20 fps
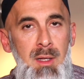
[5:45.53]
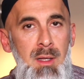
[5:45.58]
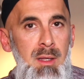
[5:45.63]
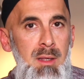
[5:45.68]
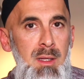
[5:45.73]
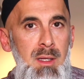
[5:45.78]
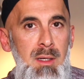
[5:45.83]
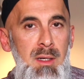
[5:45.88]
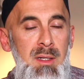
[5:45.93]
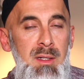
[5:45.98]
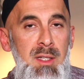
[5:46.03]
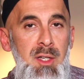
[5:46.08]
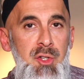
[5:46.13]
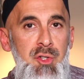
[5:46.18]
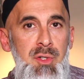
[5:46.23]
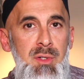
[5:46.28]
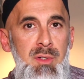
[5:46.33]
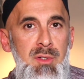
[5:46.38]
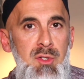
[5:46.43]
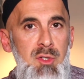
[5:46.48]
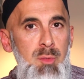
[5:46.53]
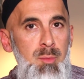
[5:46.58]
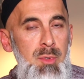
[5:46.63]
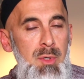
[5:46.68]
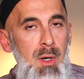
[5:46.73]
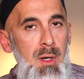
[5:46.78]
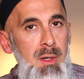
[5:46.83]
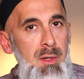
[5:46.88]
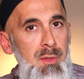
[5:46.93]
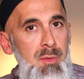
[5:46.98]
the additional
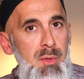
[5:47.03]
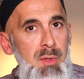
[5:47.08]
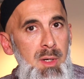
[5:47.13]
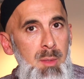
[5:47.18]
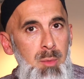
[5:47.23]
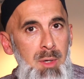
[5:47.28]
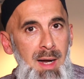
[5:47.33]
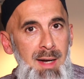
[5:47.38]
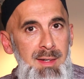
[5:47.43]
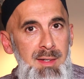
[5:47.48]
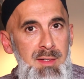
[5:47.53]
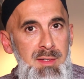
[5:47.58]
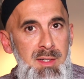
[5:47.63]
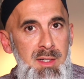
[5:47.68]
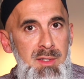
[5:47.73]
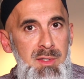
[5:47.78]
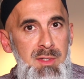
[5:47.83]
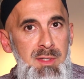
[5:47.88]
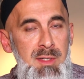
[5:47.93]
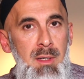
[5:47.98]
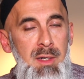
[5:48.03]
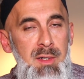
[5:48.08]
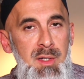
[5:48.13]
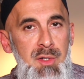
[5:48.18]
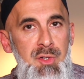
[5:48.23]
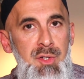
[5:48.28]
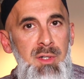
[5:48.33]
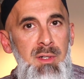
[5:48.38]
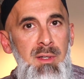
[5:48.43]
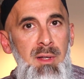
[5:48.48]
supererogatory practices,
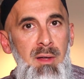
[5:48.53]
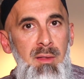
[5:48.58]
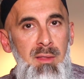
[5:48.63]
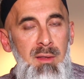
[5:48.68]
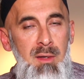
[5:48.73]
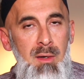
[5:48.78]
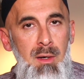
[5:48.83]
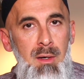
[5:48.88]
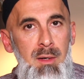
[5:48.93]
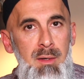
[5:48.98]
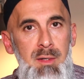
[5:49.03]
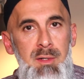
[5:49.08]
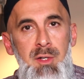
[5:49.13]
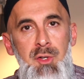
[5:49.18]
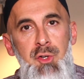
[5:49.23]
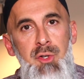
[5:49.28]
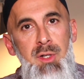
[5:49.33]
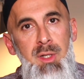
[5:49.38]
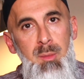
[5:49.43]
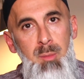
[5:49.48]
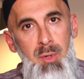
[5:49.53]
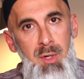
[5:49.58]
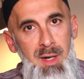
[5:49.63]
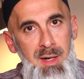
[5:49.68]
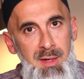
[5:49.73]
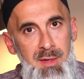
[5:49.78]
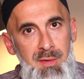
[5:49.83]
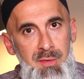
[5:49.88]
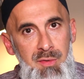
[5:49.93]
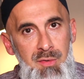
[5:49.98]
additional adhkar, additional
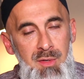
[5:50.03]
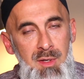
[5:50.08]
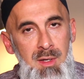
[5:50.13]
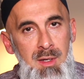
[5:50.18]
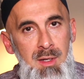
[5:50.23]
prayers